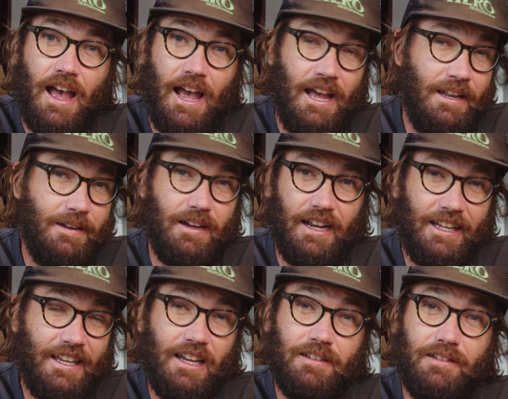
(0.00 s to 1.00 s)
And I
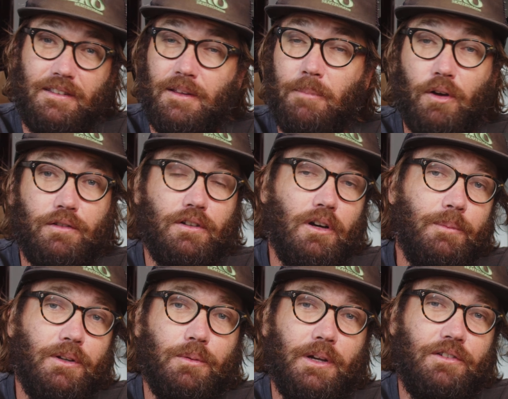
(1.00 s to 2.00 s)
guess the most
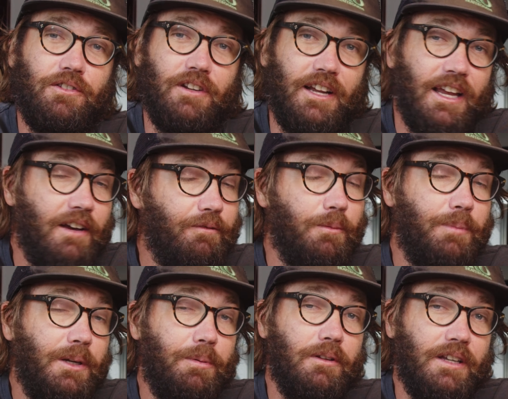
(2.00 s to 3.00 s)
common question I get from
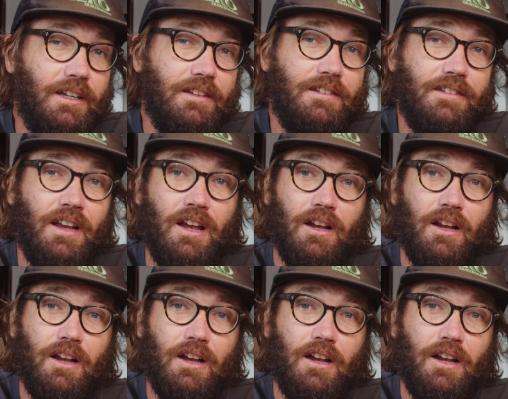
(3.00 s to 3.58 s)
people is,